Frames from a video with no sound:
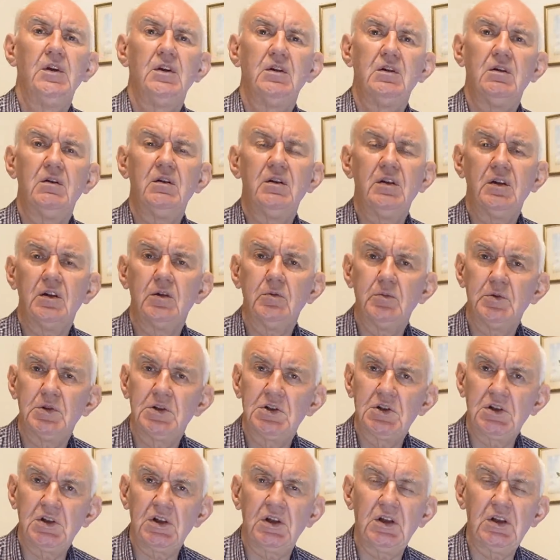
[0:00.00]
The only thing I would
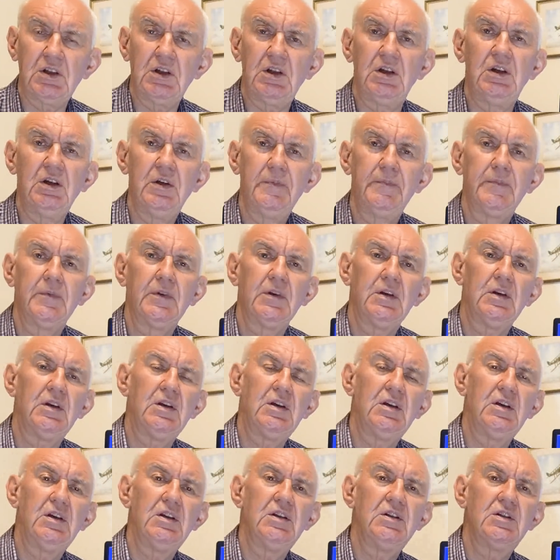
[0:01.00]
say
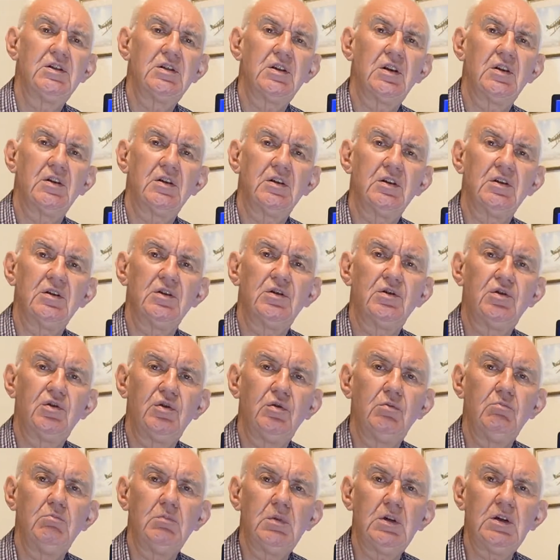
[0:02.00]
is that
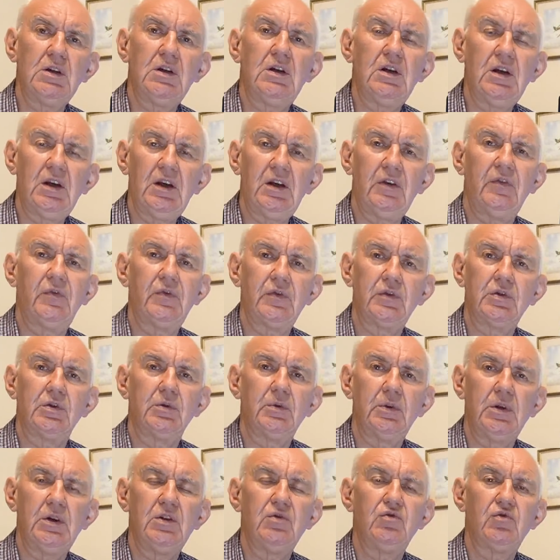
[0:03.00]
you may have
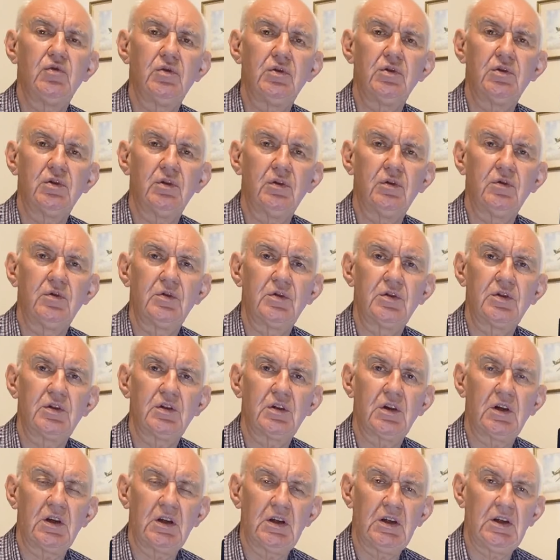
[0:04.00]
to
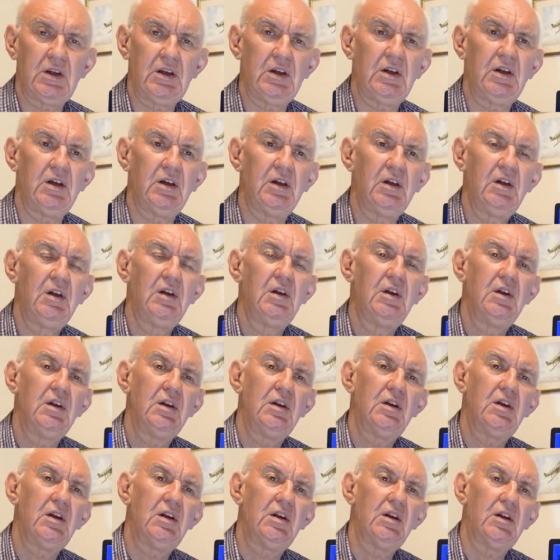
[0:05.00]
introduce a
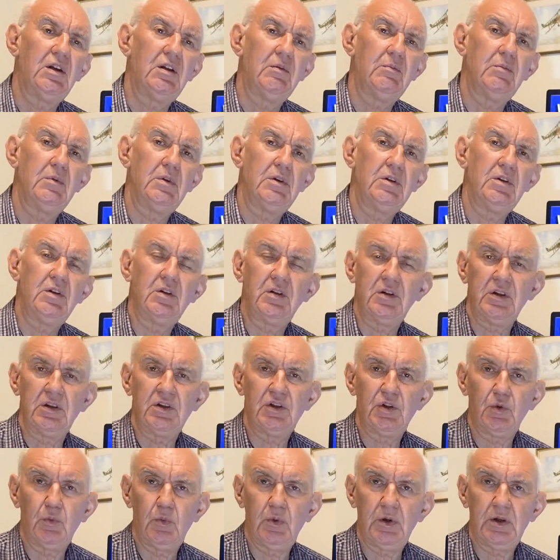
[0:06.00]
um, 9
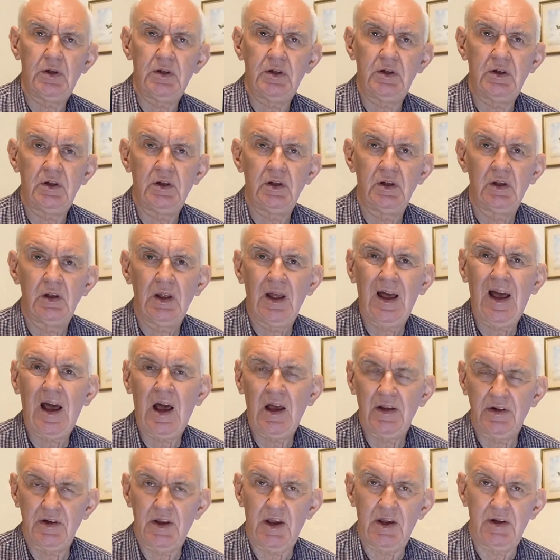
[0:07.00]
to 1
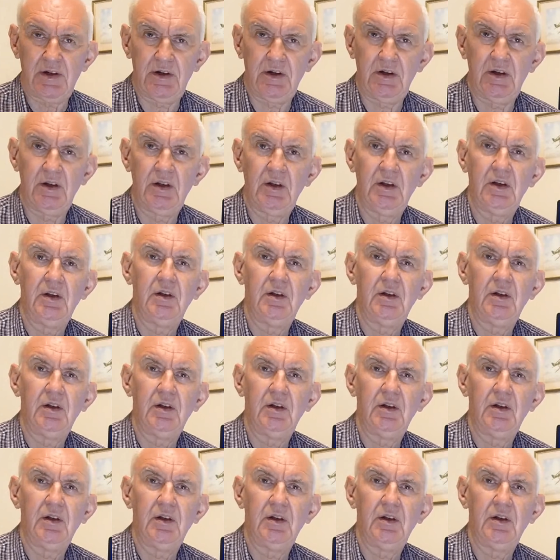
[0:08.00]
unun